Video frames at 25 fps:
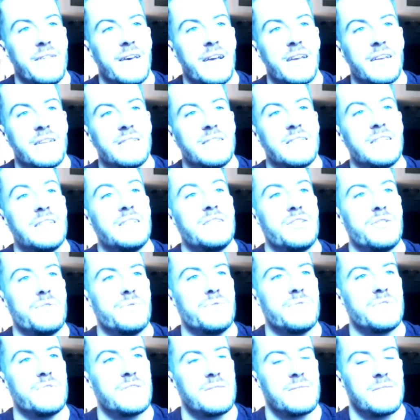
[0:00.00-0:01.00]
that
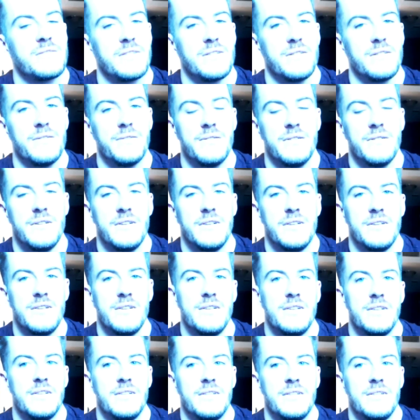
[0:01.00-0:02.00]
continues. So
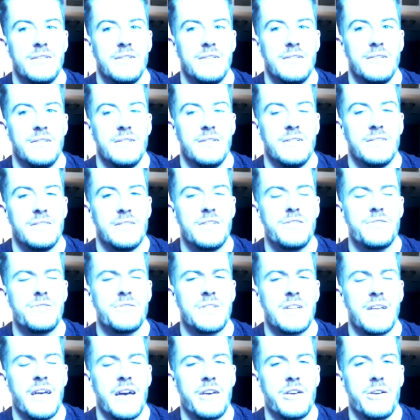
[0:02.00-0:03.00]
it's
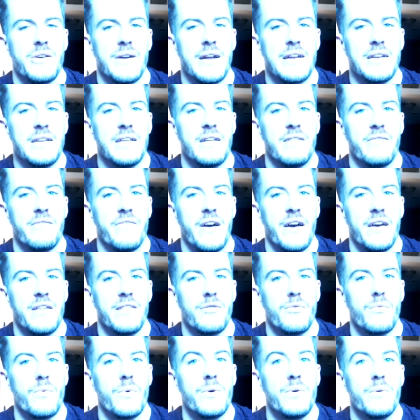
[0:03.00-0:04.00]
interesting how you can identify
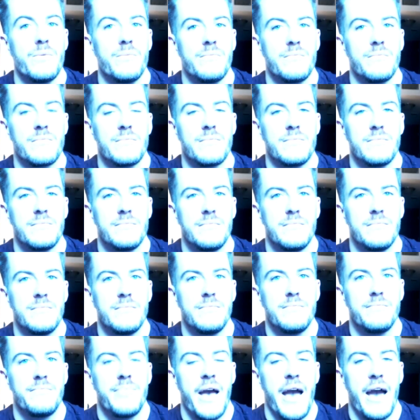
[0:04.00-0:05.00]
the root
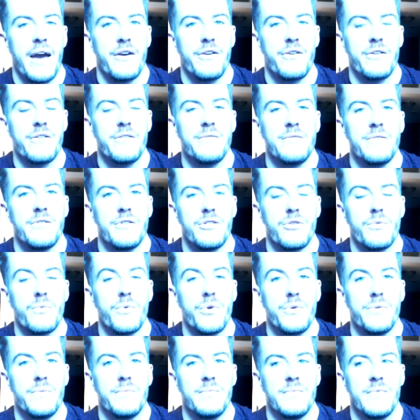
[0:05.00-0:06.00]
pattern or the
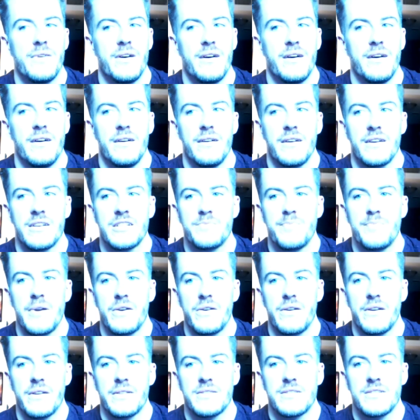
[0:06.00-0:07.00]
root uh,
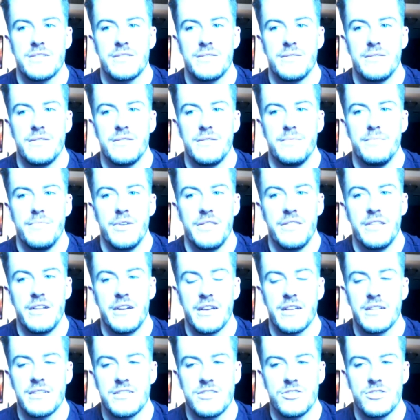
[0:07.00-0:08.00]
experience, but then
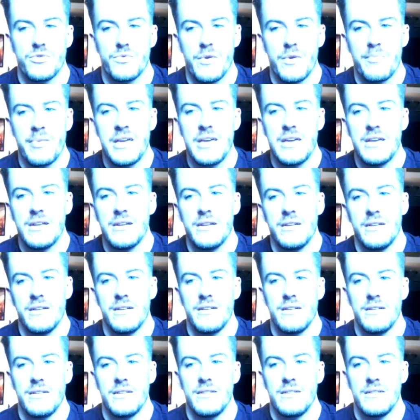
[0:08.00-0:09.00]
it can still repeat
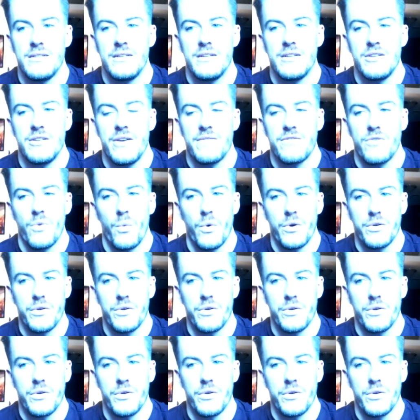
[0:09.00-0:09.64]
and you have oh, to yeah.